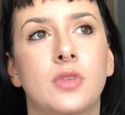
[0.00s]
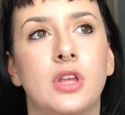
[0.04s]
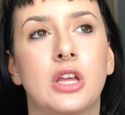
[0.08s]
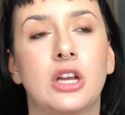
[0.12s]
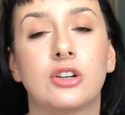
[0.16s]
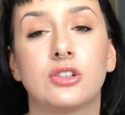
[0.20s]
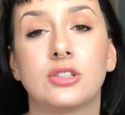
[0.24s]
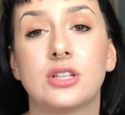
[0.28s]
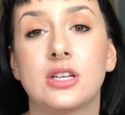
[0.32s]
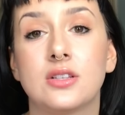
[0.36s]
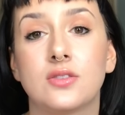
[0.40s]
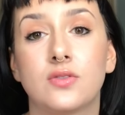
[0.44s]

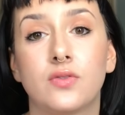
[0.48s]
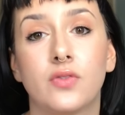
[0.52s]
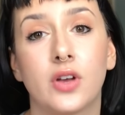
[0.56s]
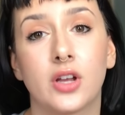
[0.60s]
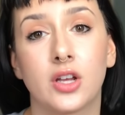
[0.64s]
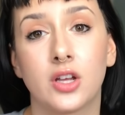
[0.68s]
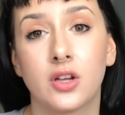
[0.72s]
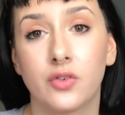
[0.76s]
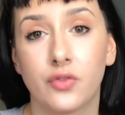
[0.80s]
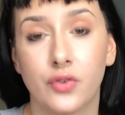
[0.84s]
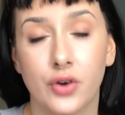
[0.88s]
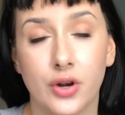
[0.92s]
It'll taste
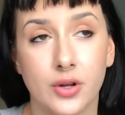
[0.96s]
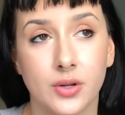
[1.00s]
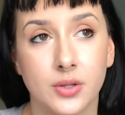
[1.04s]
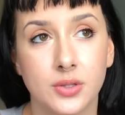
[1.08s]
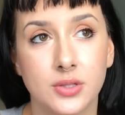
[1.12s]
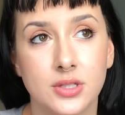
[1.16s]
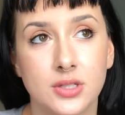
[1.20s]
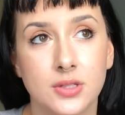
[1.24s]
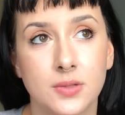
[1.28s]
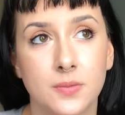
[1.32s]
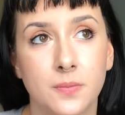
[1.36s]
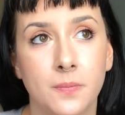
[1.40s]
fucking
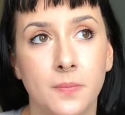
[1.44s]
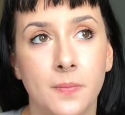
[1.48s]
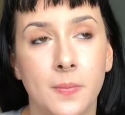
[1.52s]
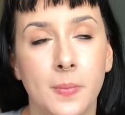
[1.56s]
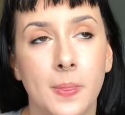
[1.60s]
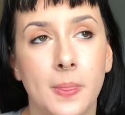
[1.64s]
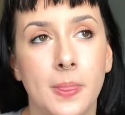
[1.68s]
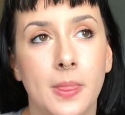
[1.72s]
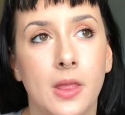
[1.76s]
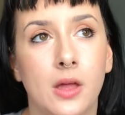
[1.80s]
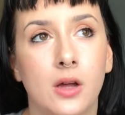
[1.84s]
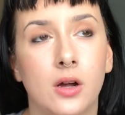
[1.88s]
gross.
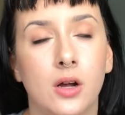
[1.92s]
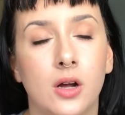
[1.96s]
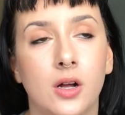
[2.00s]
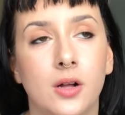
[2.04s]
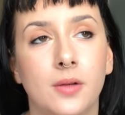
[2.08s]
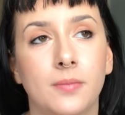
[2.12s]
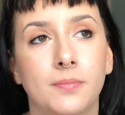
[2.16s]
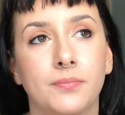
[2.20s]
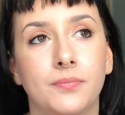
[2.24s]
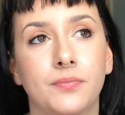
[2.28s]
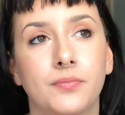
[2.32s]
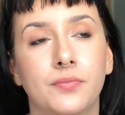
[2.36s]

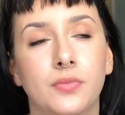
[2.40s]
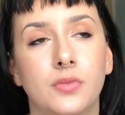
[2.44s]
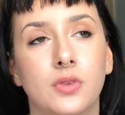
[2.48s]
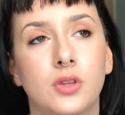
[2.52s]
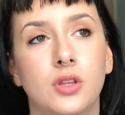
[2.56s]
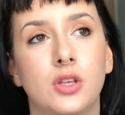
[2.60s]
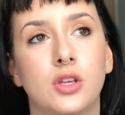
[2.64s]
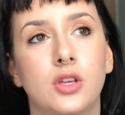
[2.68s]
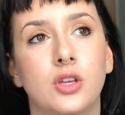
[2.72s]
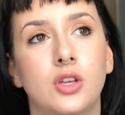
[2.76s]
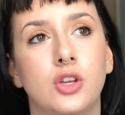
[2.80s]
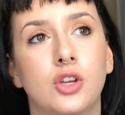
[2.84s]

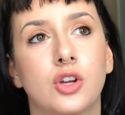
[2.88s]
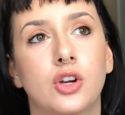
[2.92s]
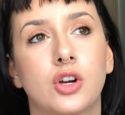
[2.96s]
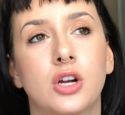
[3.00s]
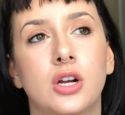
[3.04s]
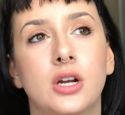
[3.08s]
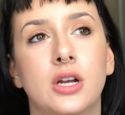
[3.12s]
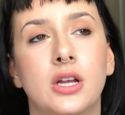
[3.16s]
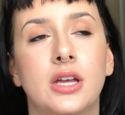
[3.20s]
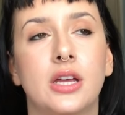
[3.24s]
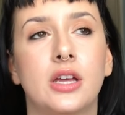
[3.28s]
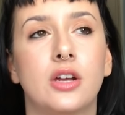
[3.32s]

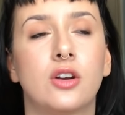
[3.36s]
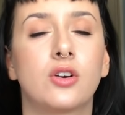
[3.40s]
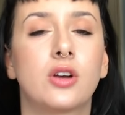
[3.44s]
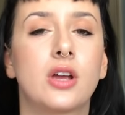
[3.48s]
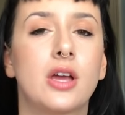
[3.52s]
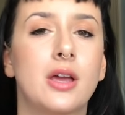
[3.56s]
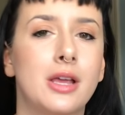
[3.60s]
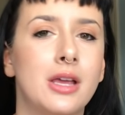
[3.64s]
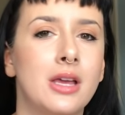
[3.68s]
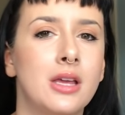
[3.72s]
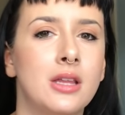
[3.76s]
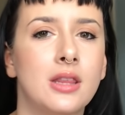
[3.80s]
It'll
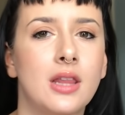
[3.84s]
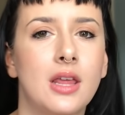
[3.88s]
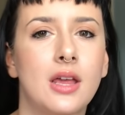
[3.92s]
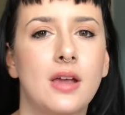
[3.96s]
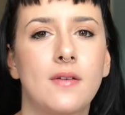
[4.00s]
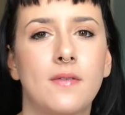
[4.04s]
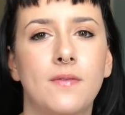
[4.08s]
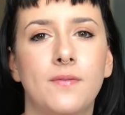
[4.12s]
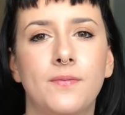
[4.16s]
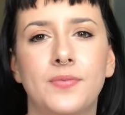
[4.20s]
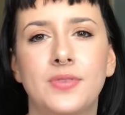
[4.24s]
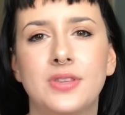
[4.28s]
kick in
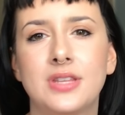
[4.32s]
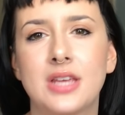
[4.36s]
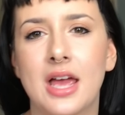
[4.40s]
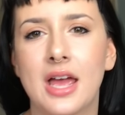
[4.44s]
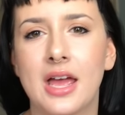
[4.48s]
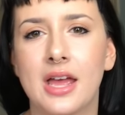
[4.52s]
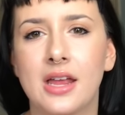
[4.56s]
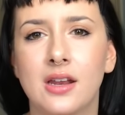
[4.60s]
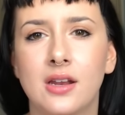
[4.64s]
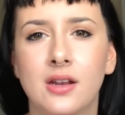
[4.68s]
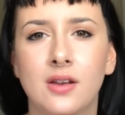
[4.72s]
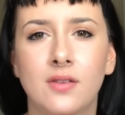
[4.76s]
like
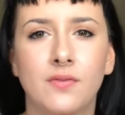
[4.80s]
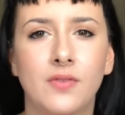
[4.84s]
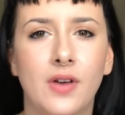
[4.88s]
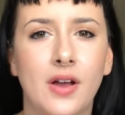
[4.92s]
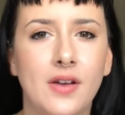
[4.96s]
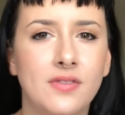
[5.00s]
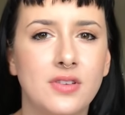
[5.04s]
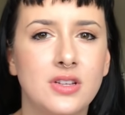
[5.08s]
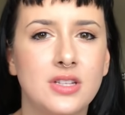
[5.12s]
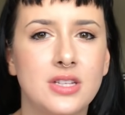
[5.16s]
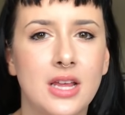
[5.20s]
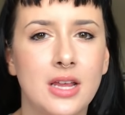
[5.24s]

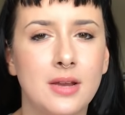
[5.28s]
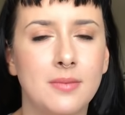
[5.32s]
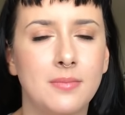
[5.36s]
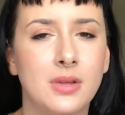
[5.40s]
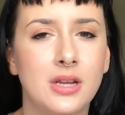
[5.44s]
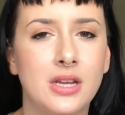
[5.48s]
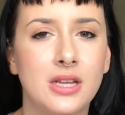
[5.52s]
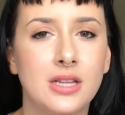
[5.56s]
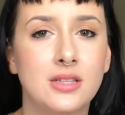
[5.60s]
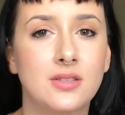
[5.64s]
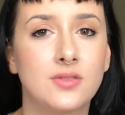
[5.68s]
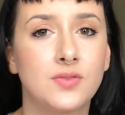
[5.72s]
5 to 10
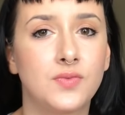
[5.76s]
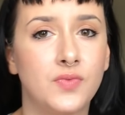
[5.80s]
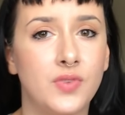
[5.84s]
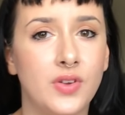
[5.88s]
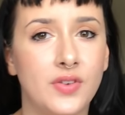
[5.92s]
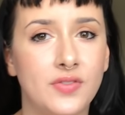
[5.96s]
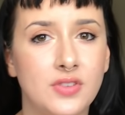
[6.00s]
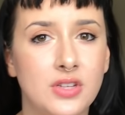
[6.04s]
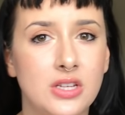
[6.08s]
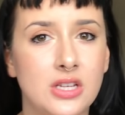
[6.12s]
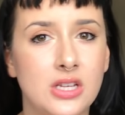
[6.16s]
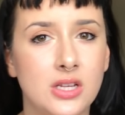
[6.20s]
minutes,
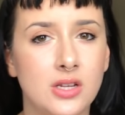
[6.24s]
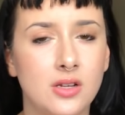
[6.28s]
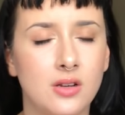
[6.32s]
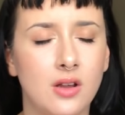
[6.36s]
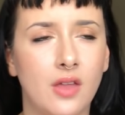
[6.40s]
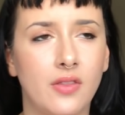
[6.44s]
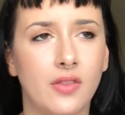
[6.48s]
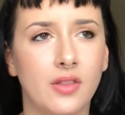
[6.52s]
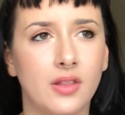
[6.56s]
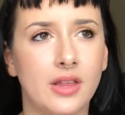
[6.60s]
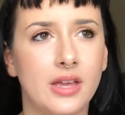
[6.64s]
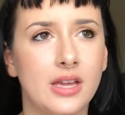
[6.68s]
15
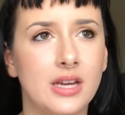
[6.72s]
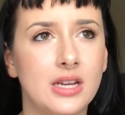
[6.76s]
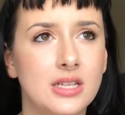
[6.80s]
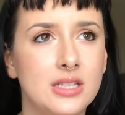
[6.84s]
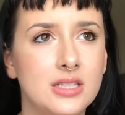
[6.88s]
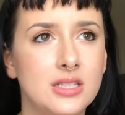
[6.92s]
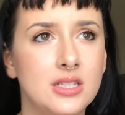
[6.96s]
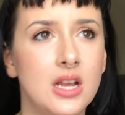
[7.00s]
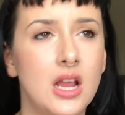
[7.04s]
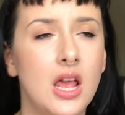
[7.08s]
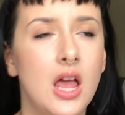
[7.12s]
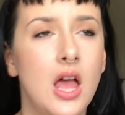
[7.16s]
at the
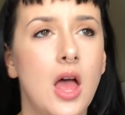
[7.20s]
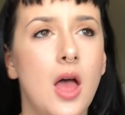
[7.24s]
latest.